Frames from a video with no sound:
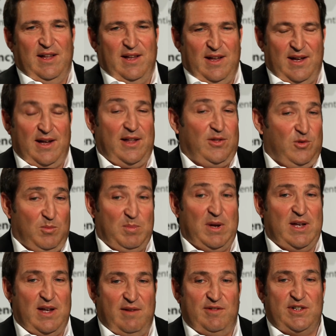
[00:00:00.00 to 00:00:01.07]
I had to
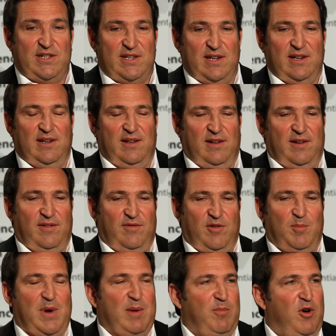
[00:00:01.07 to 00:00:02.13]
pay everything from
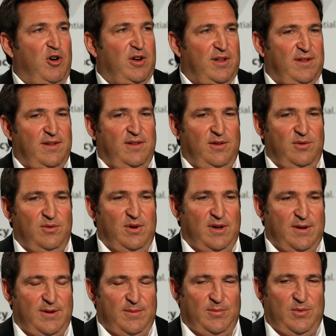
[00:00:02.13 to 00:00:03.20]
my pocket
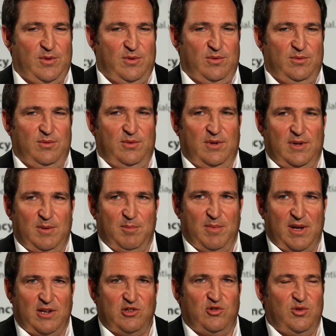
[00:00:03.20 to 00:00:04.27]
to
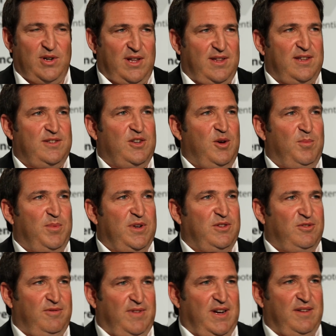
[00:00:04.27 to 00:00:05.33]
make sure that this company
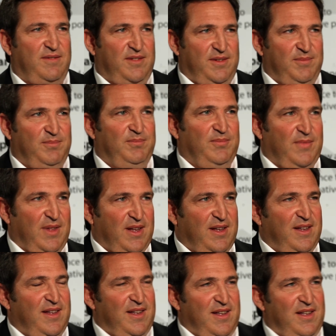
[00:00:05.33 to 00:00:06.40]
survived.
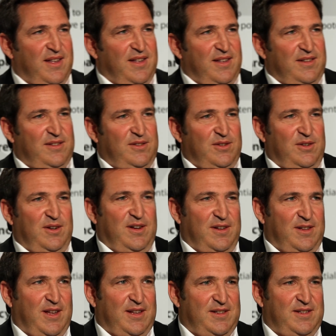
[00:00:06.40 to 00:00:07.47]
So
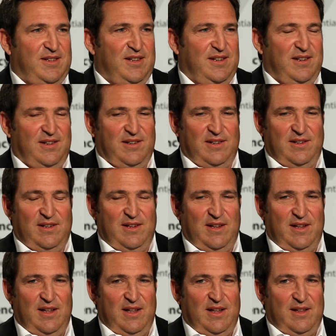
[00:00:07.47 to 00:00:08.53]

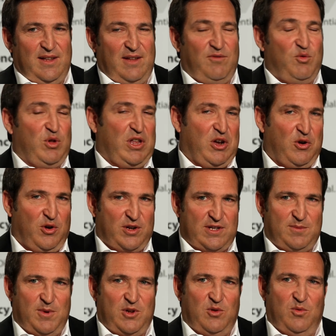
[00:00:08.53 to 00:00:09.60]
that really
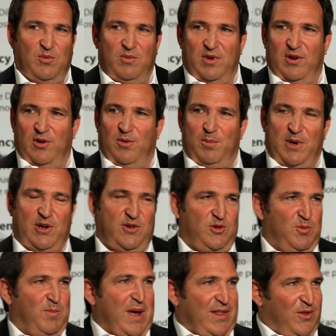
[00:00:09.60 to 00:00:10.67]
hurts when you know, because
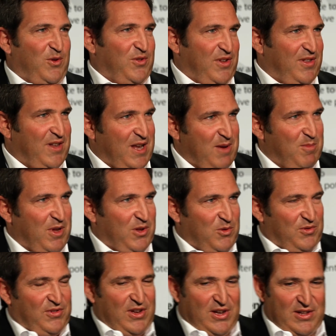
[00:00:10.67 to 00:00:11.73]
you bet on the team and you
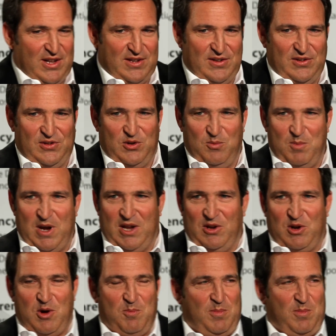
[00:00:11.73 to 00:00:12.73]
think this is your main